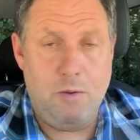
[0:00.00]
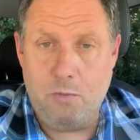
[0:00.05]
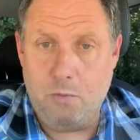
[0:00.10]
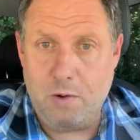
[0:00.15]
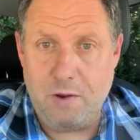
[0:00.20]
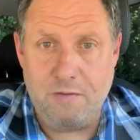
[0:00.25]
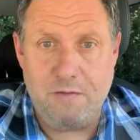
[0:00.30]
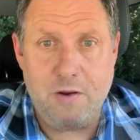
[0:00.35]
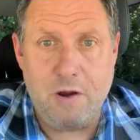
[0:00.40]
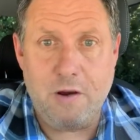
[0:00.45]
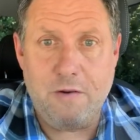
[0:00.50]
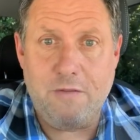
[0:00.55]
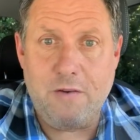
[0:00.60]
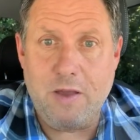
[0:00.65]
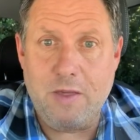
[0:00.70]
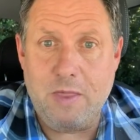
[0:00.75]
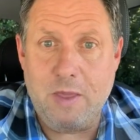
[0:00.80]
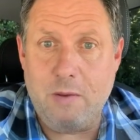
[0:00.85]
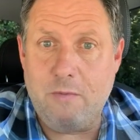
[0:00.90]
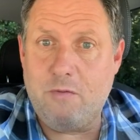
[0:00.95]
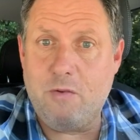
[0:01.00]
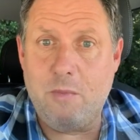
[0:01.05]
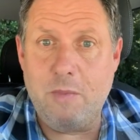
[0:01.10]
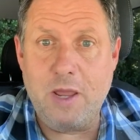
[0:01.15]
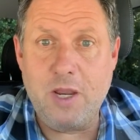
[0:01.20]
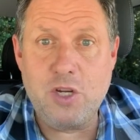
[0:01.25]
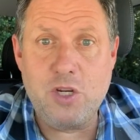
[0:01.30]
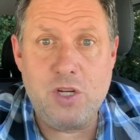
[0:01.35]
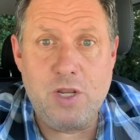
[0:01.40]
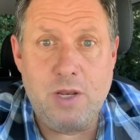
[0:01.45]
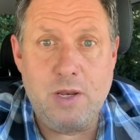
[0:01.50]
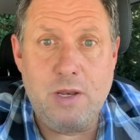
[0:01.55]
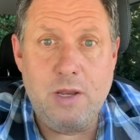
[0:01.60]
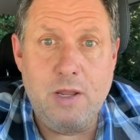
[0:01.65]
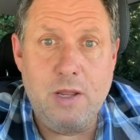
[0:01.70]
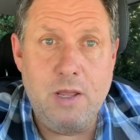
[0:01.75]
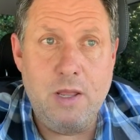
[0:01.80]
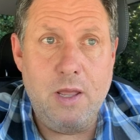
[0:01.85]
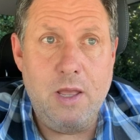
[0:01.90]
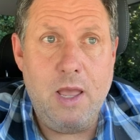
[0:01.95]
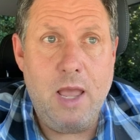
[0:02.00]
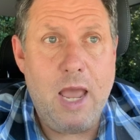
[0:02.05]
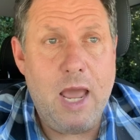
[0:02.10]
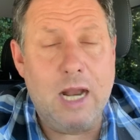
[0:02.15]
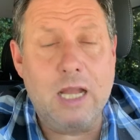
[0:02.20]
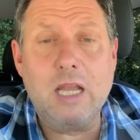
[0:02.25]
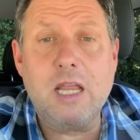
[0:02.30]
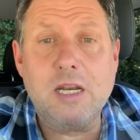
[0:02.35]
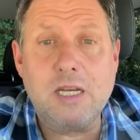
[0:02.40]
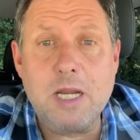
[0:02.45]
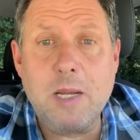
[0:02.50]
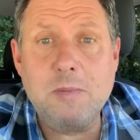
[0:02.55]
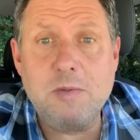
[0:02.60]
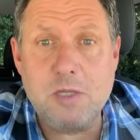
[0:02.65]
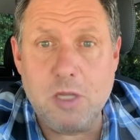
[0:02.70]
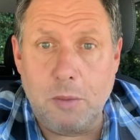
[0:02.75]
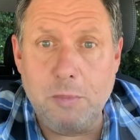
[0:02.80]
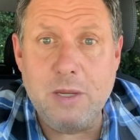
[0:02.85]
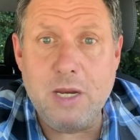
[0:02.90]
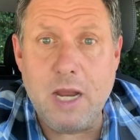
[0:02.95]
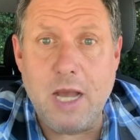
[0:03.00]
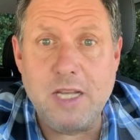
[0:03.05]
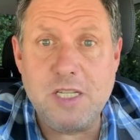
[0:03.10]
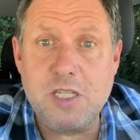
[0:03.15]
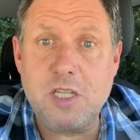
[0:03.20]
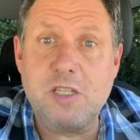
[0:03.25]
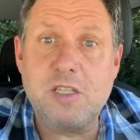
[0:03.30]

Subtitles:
we verify the information, and a lot of times they'll be nice.